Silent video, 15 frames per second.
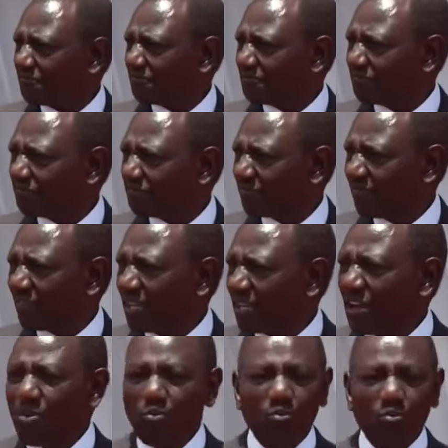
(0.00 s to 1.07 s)
Whether
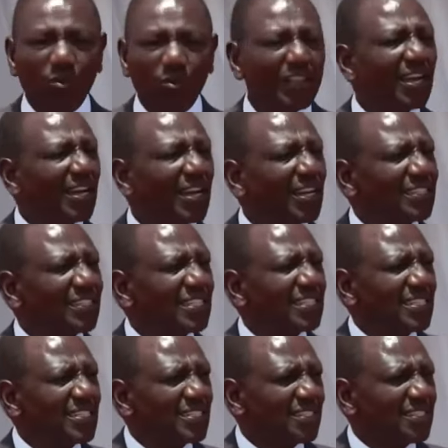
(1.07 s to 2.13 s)
it is
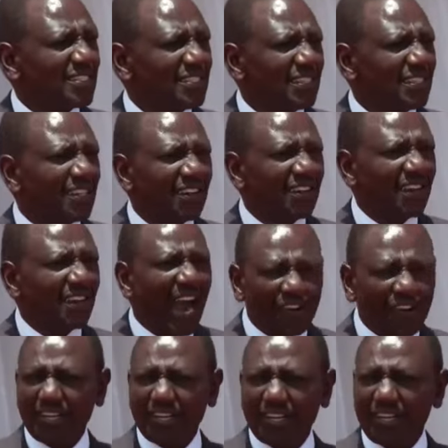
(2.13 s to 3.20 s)
agriculture
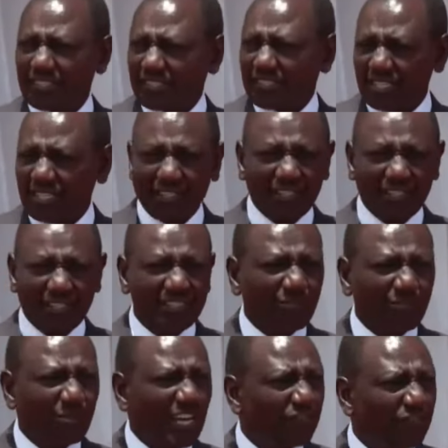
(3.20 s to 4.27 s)
that we are focused
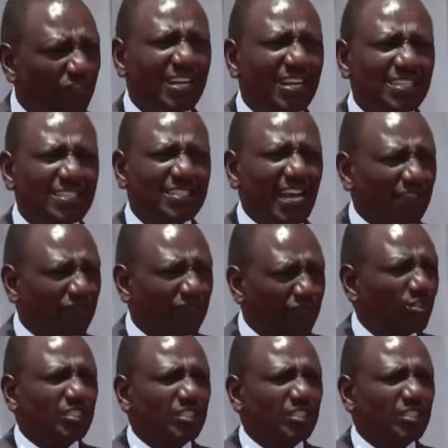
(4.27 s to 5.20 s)
on food security,